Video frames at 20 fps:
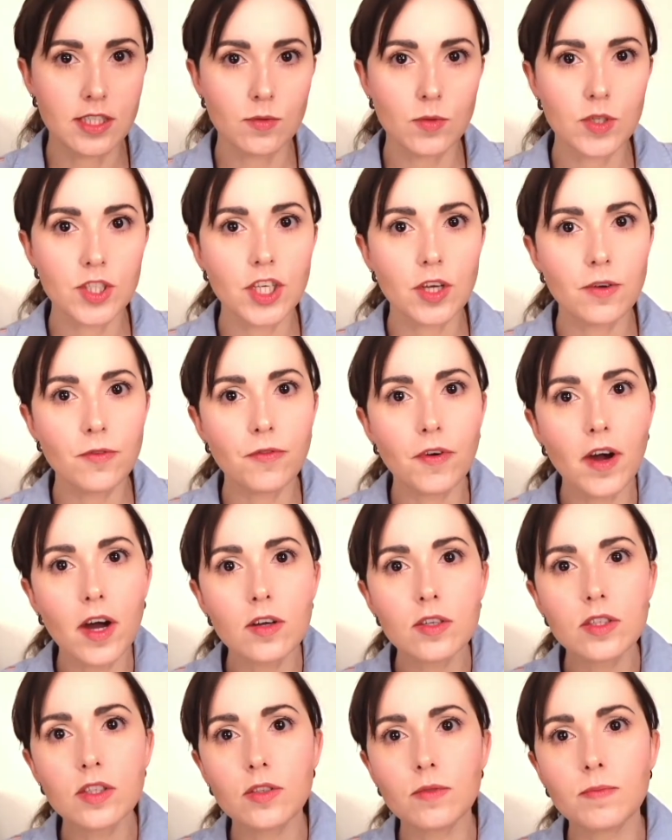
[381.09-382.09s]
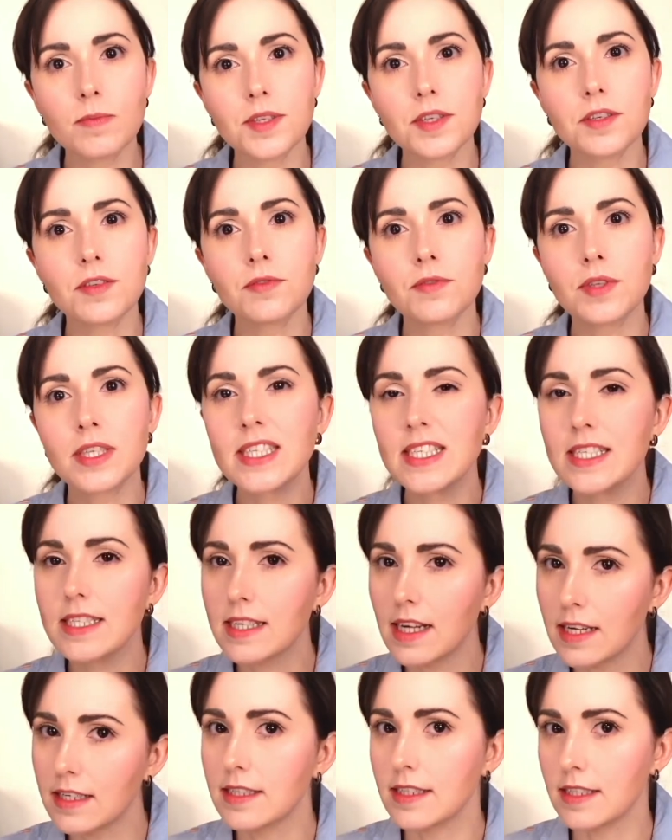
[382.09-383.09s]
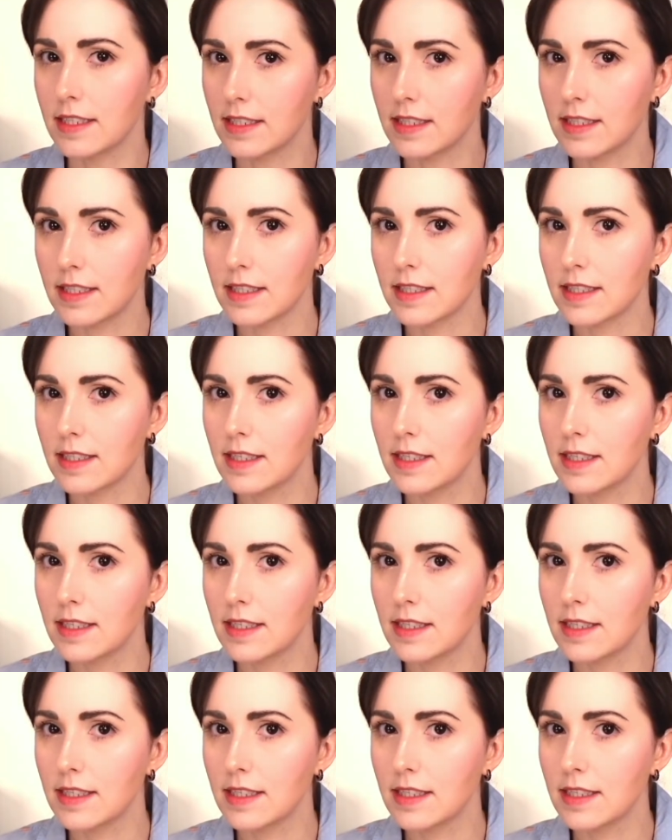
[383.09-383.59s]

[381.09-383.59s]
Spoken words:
which I found to be redundant.